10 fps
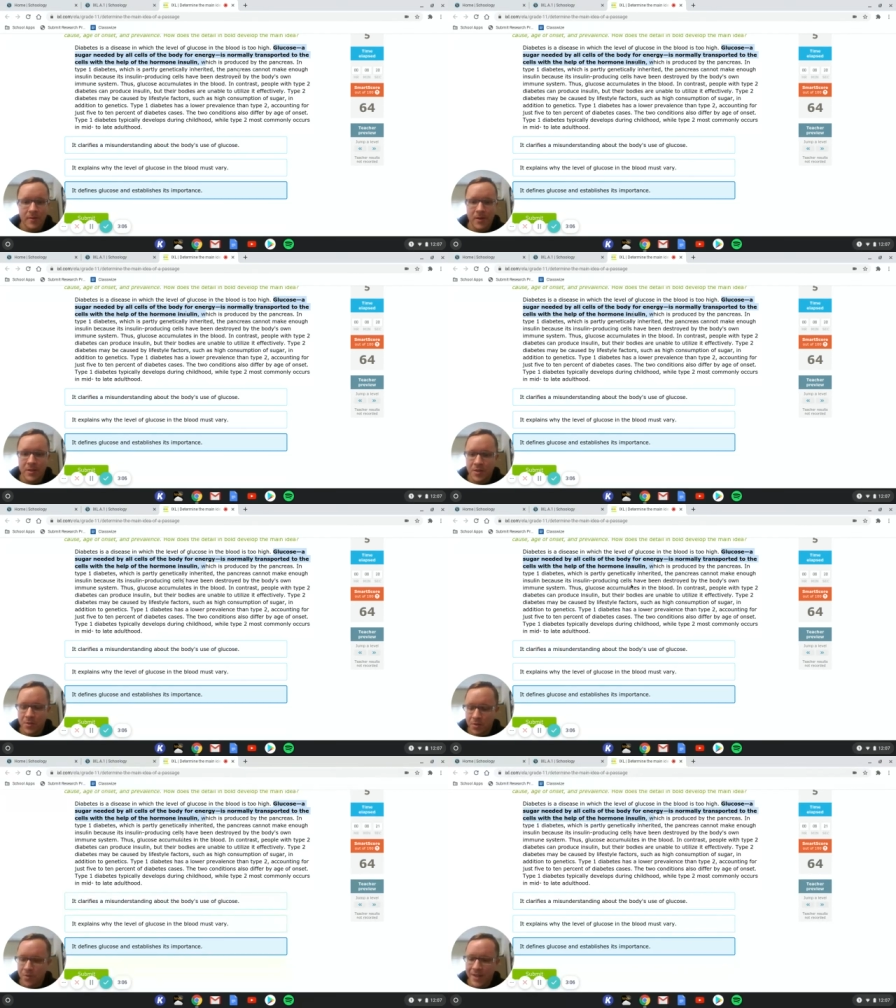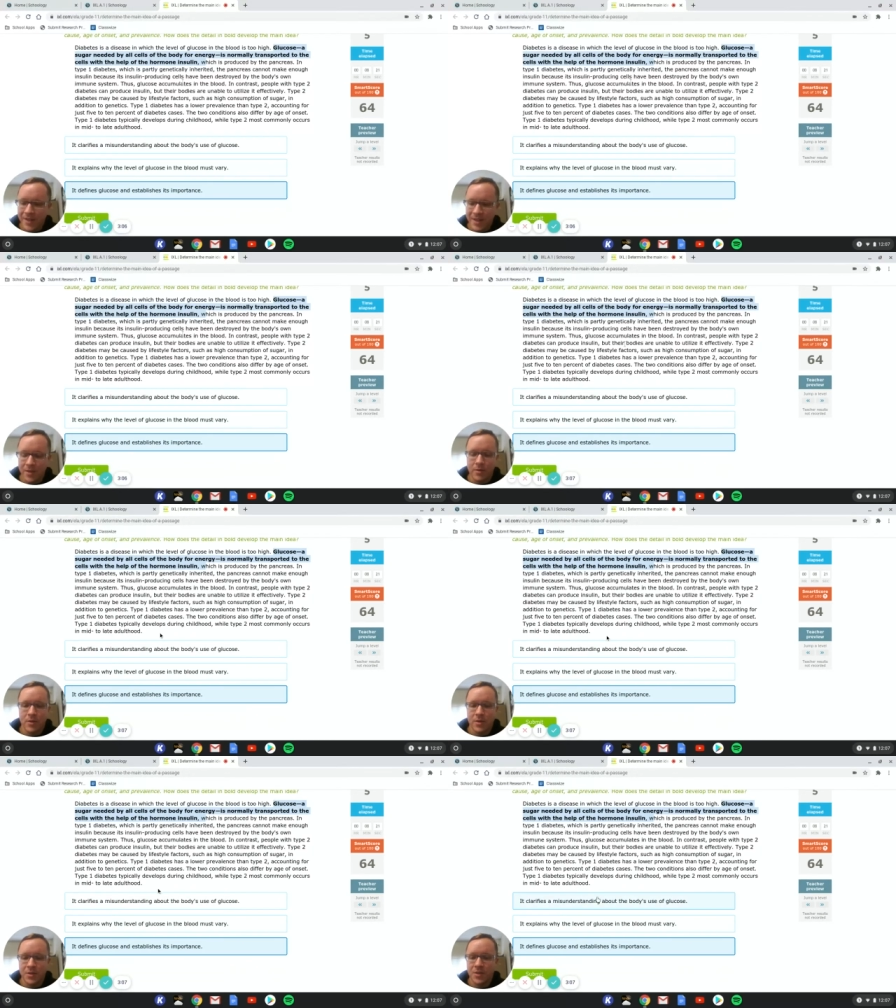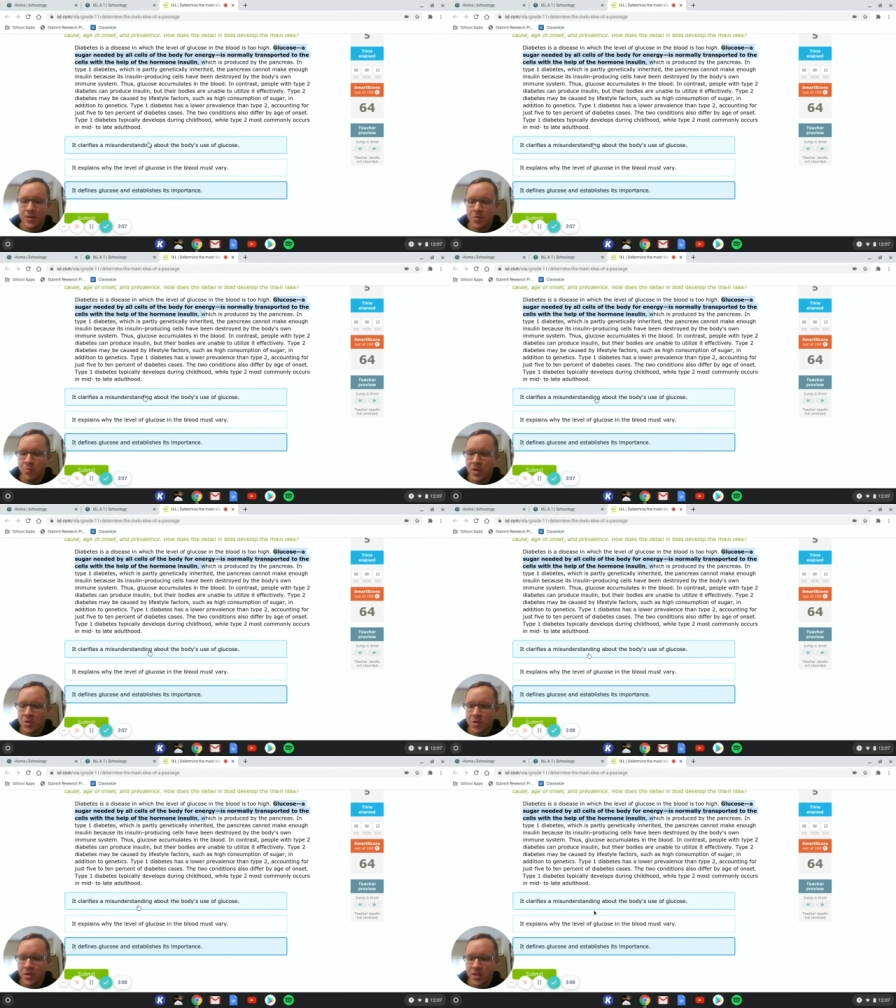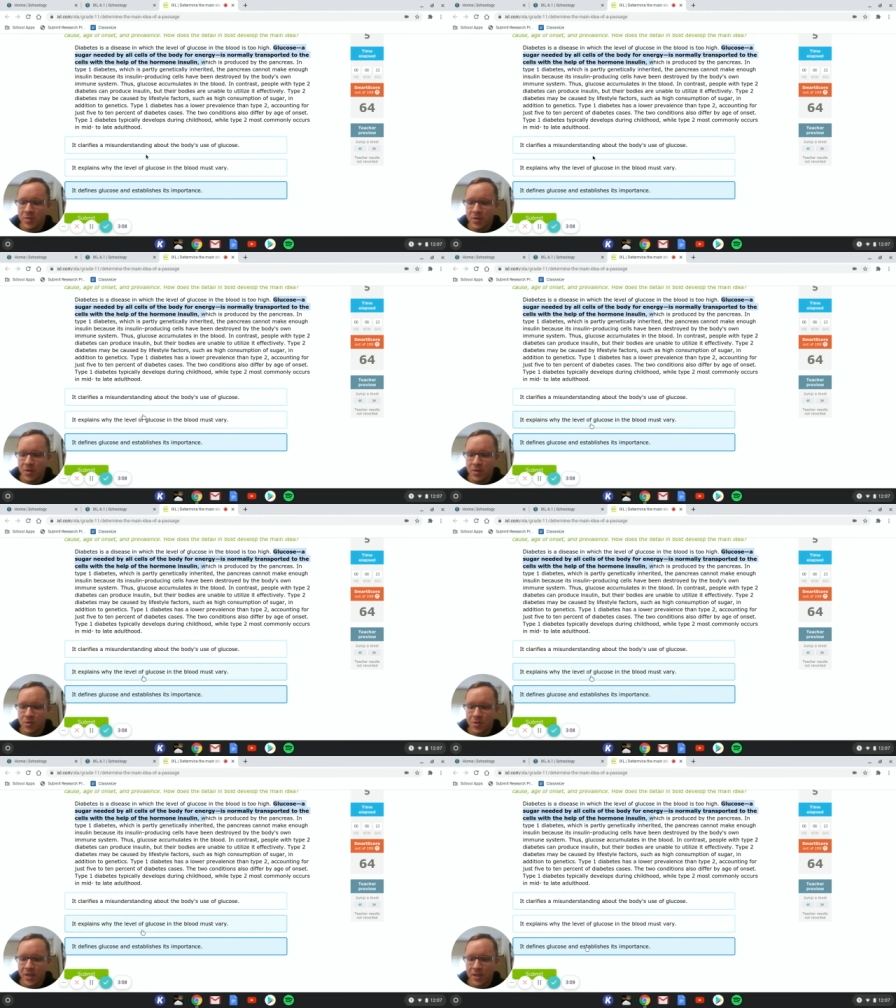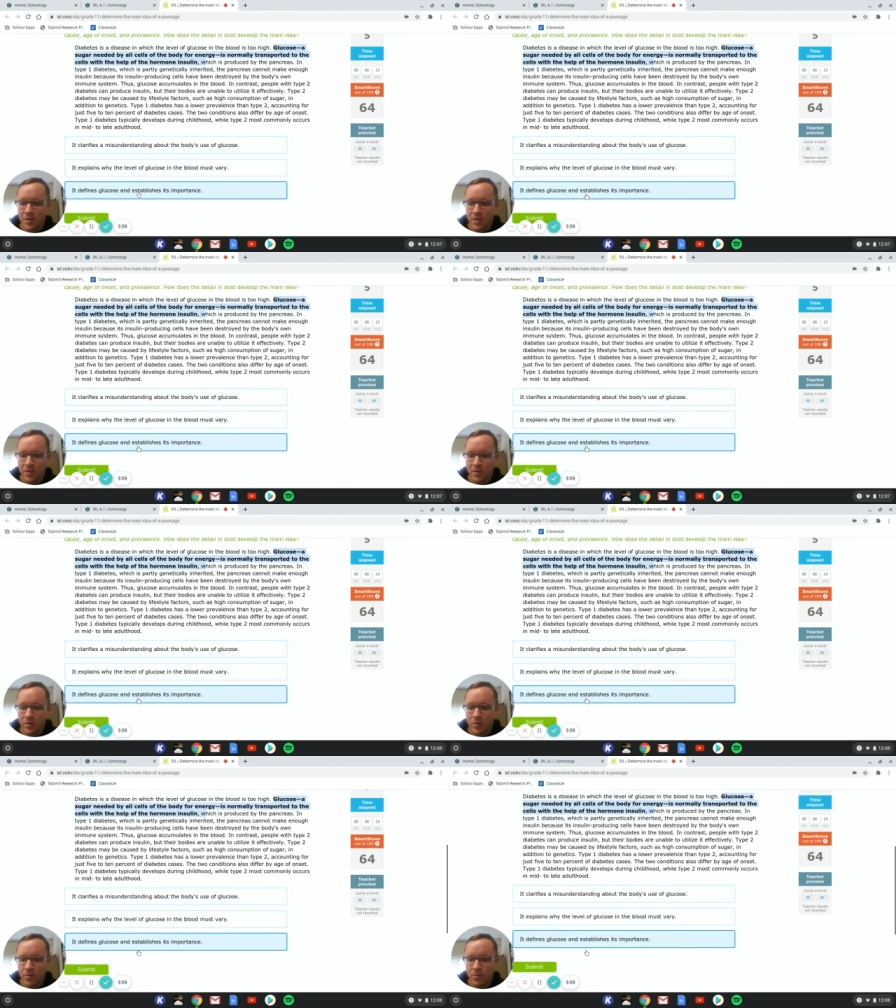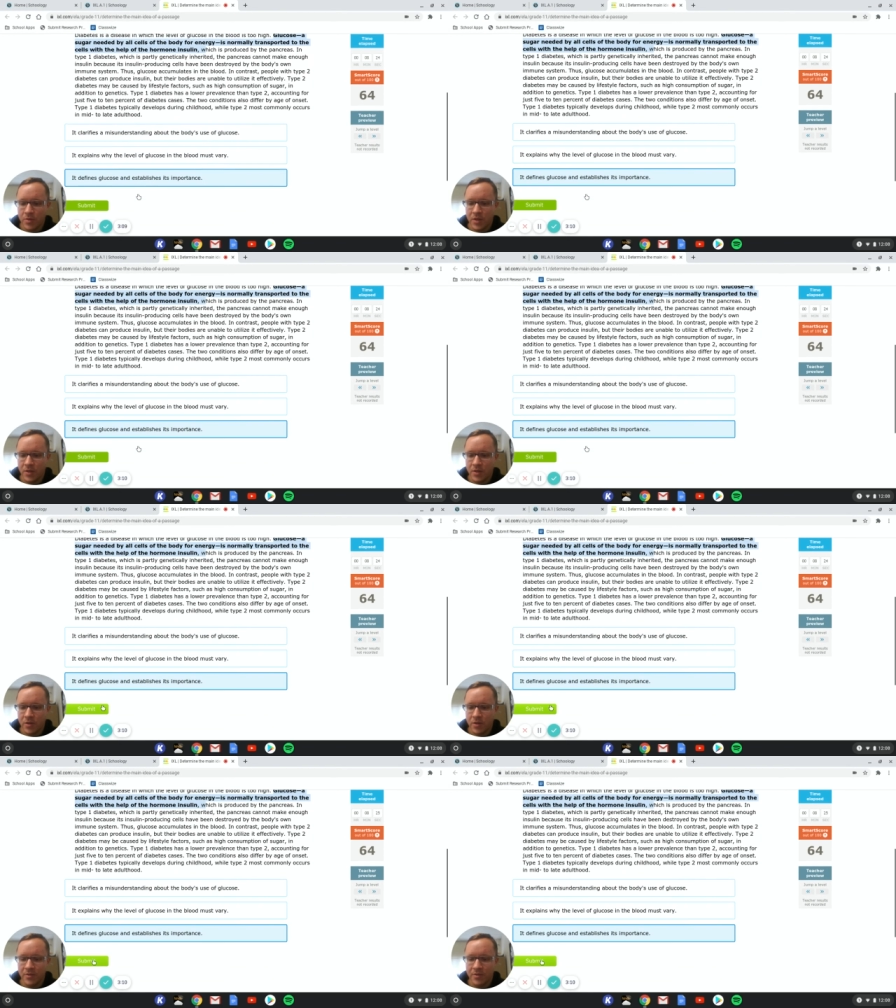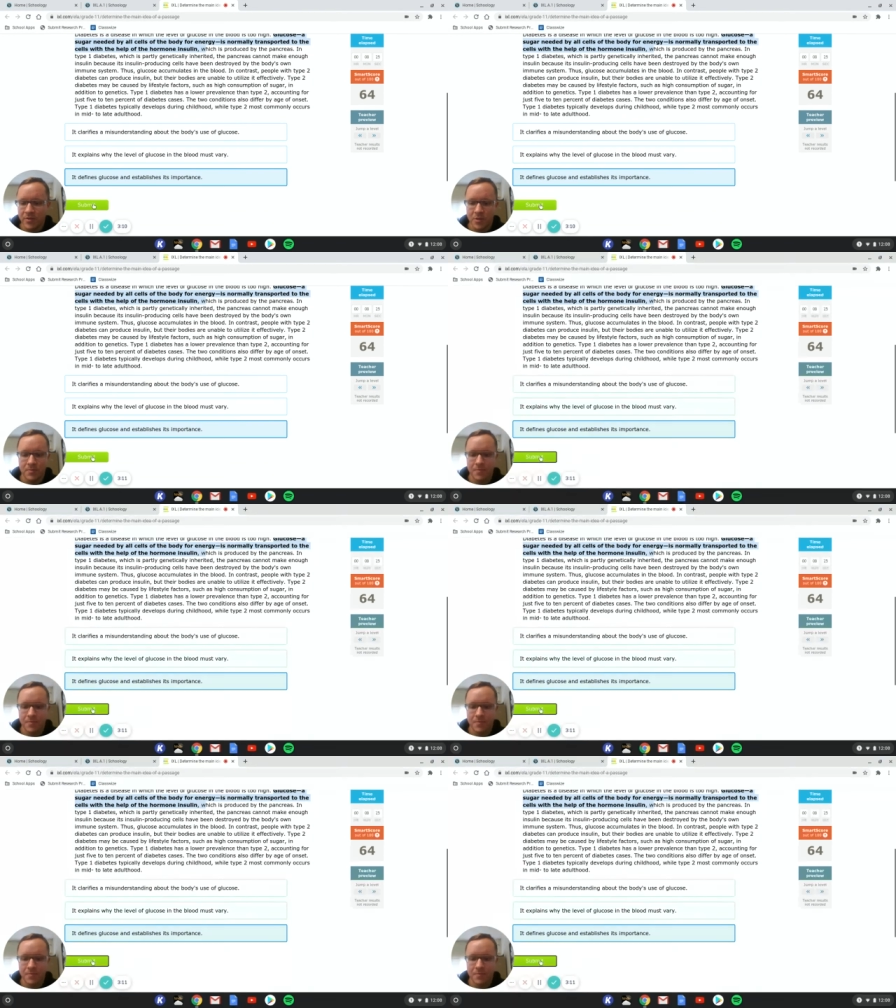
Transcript: It doesn't do that either because it doesn't mention any misunderstanding. So it's our definition.